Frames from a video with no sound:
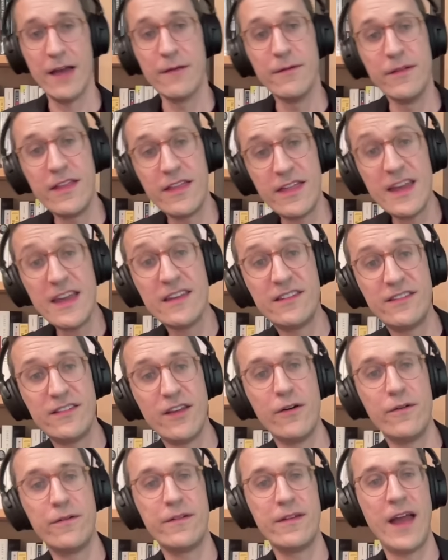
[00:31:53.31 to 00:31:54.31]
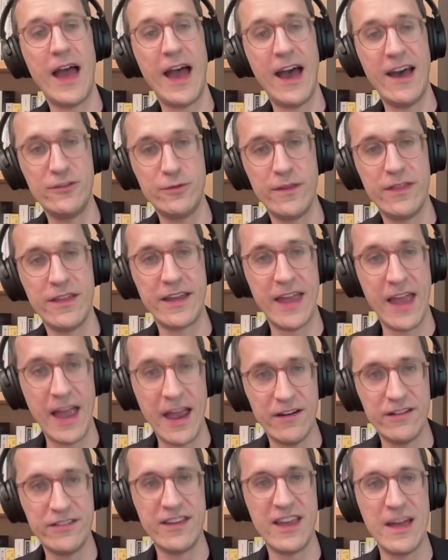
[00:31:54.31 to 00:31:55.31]
I mean, the thing is, though, as with the
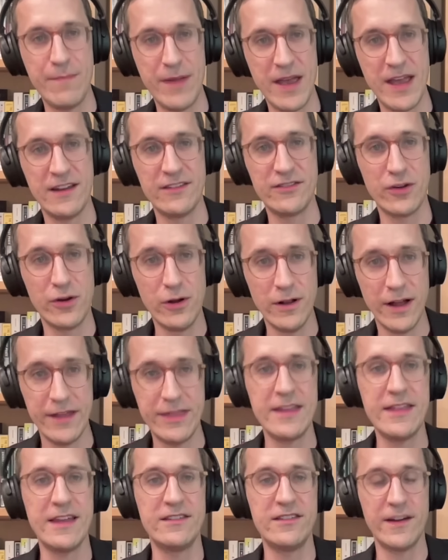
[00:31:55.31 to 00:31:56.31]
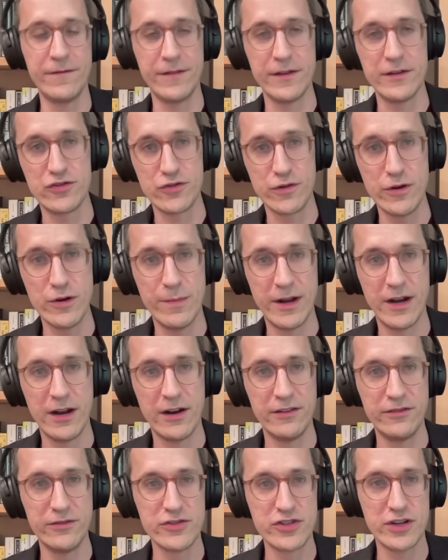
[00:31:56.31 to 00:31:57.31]
Harris campaign as a whole, I think that's definitely true, but it
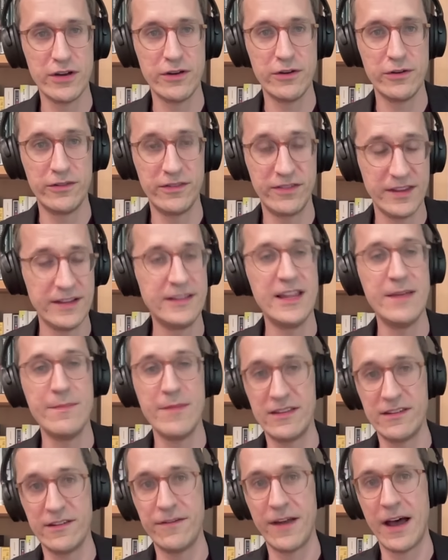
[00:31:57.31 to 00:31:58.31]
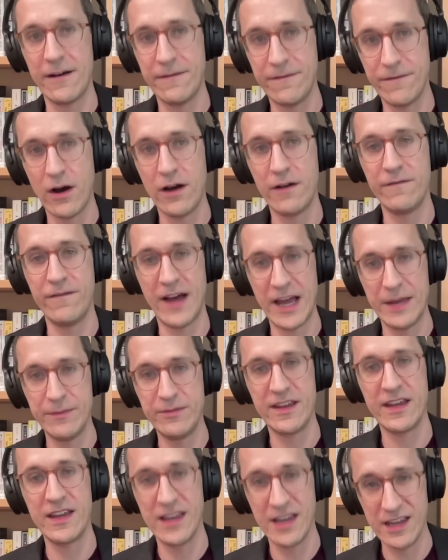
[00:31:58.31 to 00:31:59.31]
also shows the limits of how far vibes
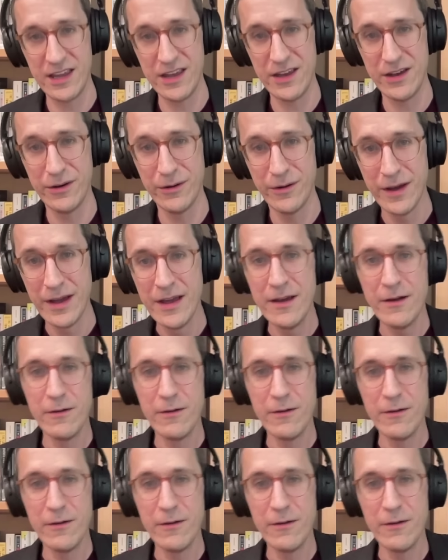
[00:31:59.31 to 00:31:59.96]
can get you.